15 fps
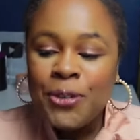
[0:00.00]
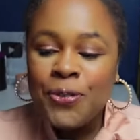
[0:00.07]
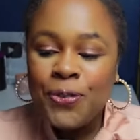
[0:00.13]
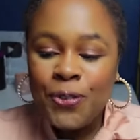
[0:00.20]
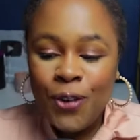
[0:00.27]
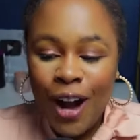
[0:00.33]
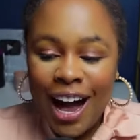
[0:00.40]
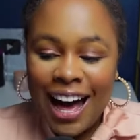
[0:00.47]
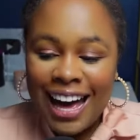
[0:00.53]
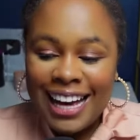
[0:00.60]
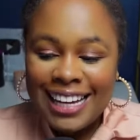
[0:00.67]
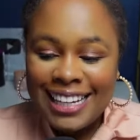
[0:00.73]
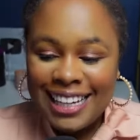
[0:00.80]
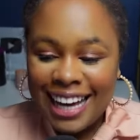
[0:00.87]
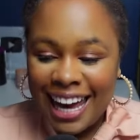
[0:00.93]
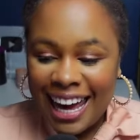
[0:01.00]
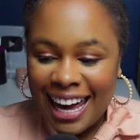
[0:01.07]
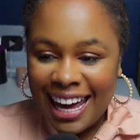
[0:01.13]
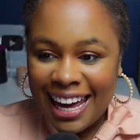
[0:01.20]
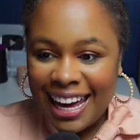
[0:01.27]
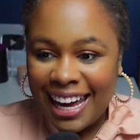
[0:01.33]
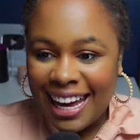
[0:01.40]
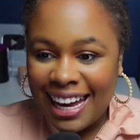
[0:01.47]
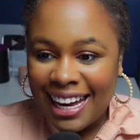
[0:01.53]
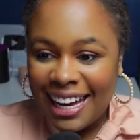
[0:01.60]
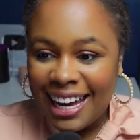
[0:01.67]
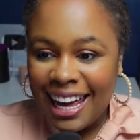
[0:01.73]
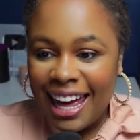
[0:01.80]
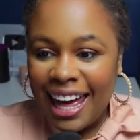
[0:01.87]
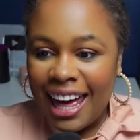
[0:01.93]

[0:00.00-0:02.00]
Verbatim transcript: Friday.